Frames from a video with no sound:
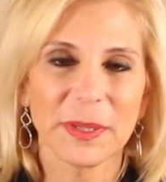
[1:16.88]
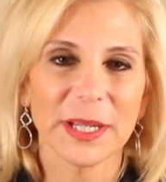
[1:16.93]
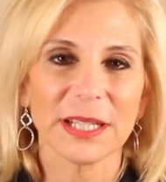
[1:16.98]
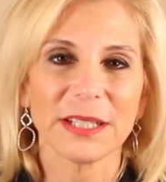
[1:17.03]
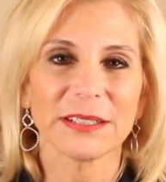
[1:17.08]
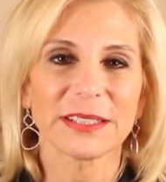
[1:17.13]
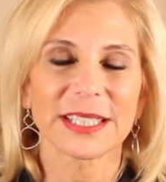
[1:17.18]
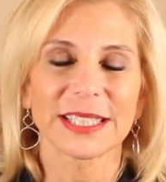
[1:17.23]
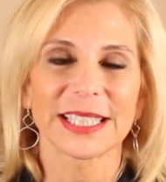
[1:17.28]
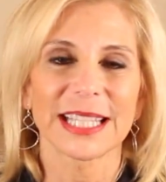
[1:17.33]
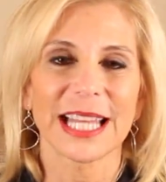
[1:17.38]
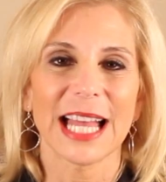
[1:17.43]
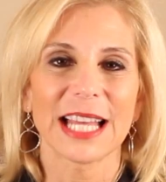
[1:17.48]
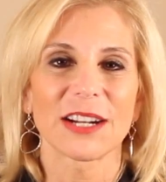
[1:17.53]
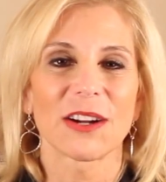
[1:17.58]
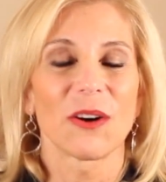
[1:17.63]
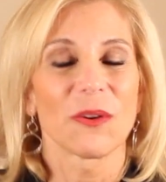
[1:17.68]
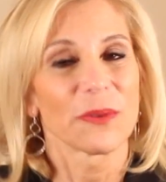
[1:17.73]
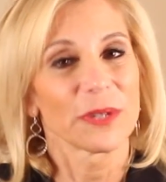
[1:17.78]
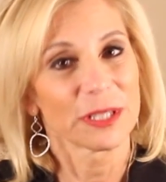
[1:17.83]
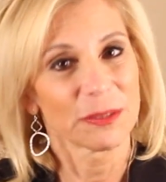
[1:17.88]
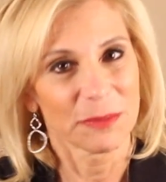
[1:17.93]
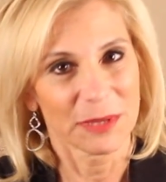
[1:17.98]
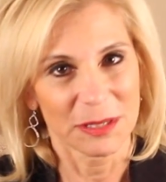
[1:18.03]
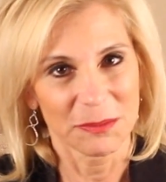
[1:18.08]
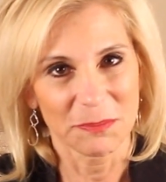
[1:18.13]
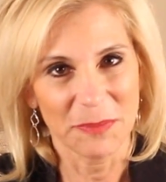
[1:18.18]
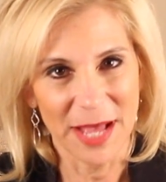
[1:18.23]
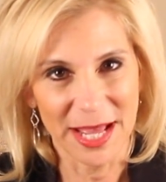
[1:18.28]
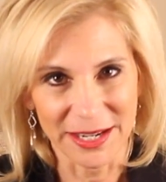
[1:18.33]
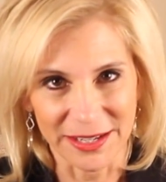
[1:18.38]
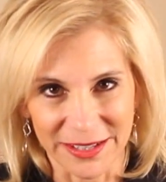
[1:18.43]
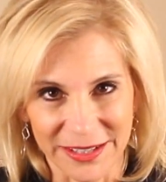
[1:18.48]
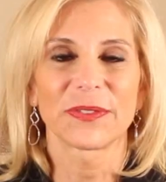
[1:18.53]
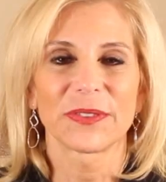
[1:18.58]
Bigger does not always mean better.